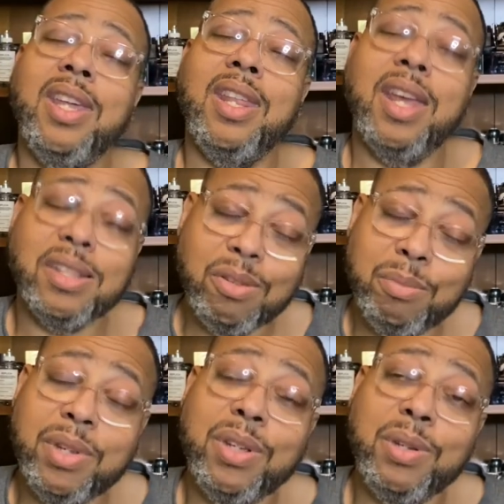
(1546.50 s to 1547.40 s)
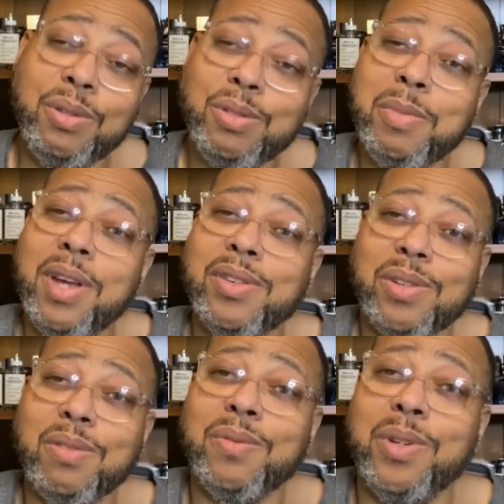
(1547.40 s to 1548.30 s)
That's gonna be a huge
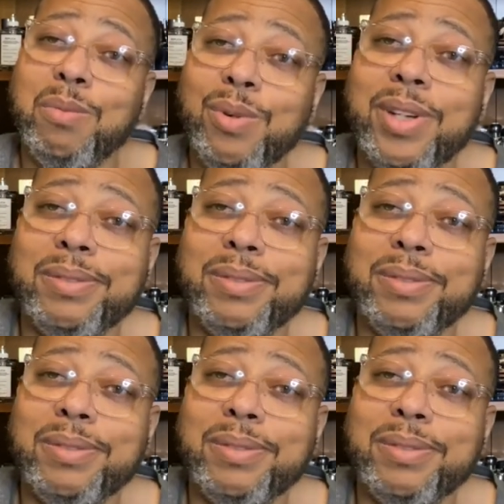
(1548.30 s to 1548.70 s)
milestone for you, boy.